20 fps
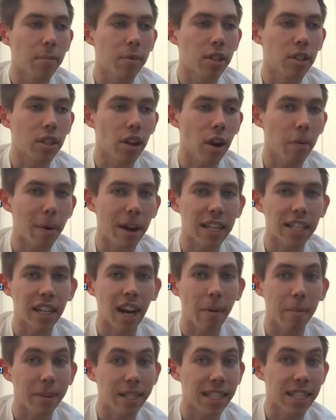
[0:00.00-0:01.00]
So
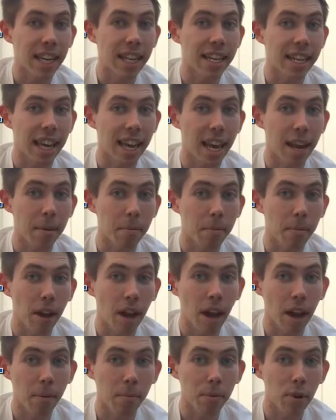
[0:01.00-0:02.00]
basically, I've been sending him
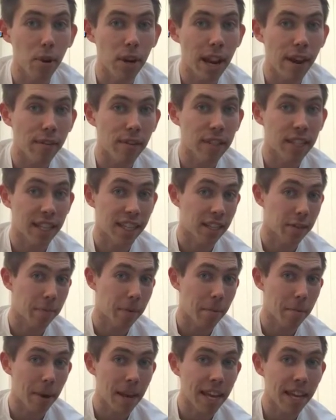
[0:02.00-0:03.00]
new levels as
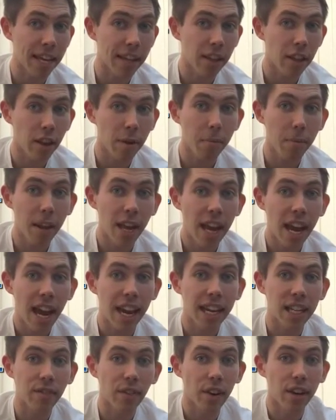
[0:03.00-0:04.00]
I've been making them,
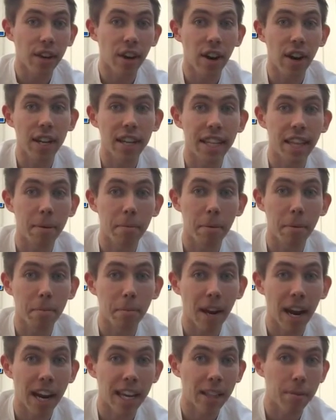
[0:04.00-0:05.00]
and he's very kindly then been
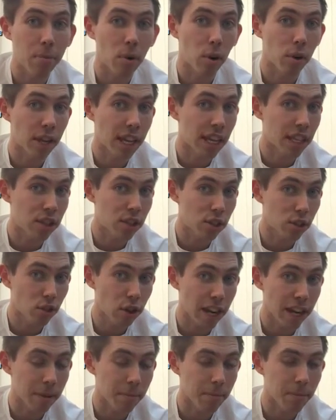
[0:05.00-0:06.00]
playing them on his
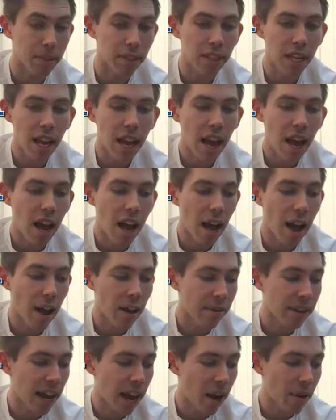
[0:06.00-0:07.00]
streams.
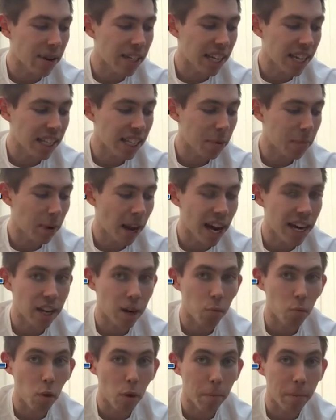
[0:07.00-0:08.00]
Now, he's actually played
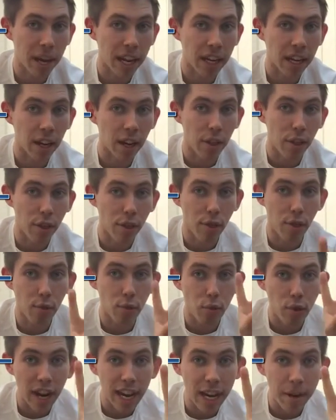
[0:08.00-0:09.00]
a whopping
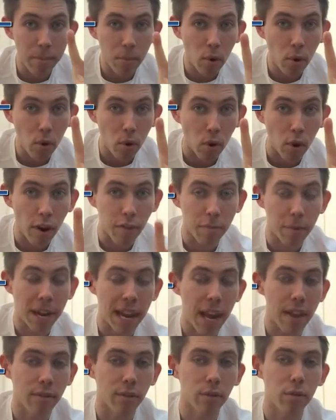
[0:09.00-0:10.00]
3 more of my
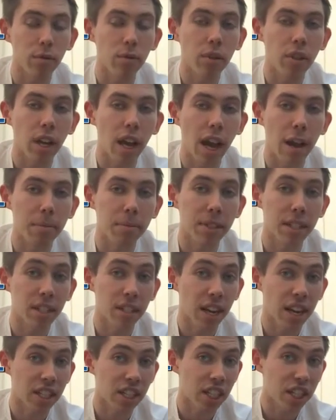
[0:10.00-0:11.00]
levels
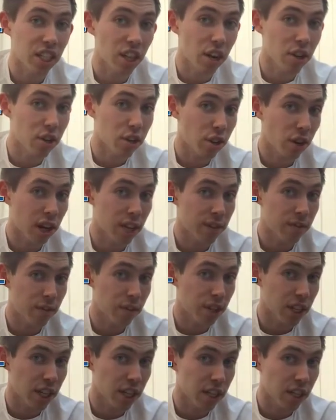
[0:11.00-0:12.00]
since I actually showed you guys
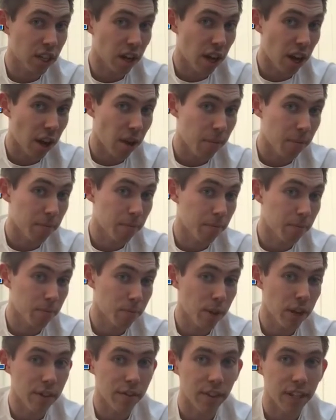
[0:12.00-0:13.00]
footage
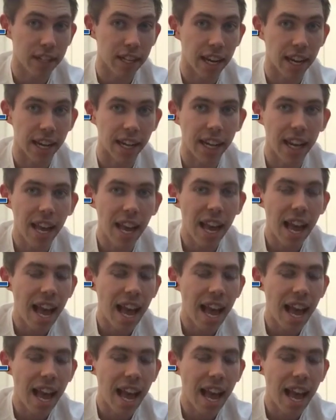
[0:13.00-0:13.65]
previously.